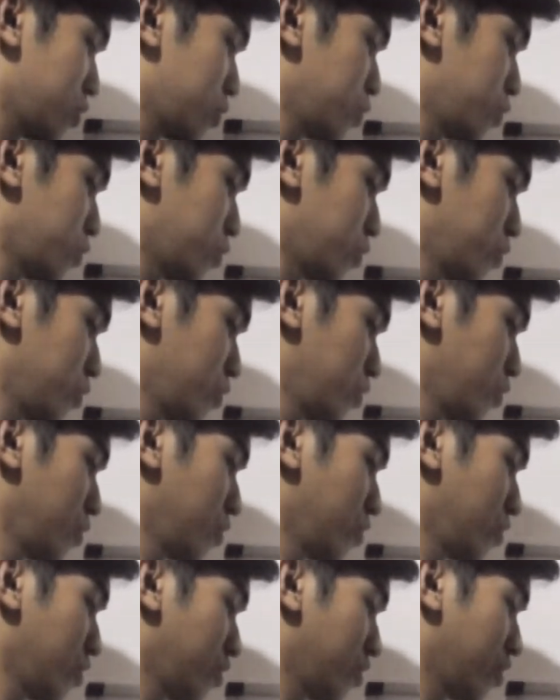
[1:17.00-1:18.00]
2.
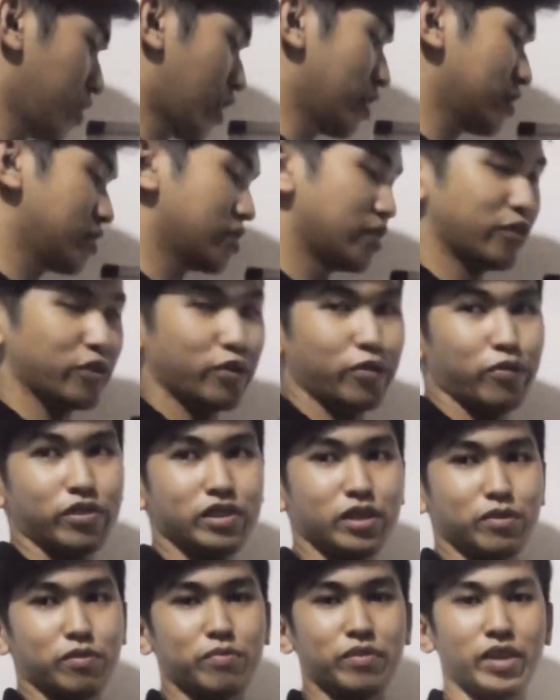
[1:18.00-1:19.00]
That's the
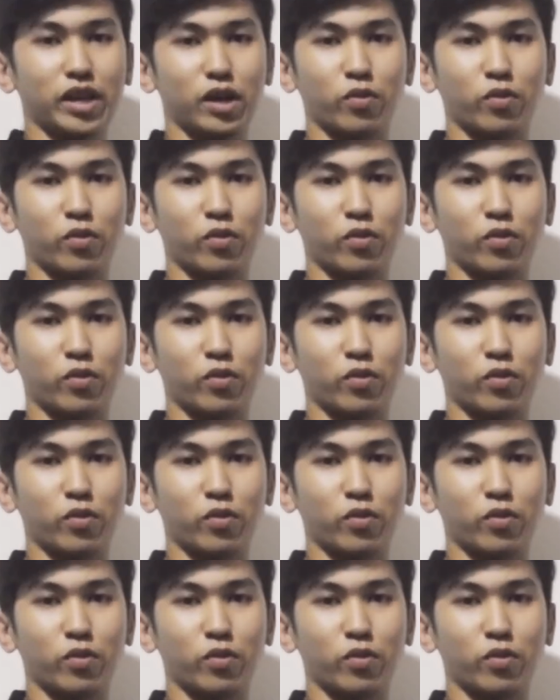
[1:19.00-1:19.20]
derivative of the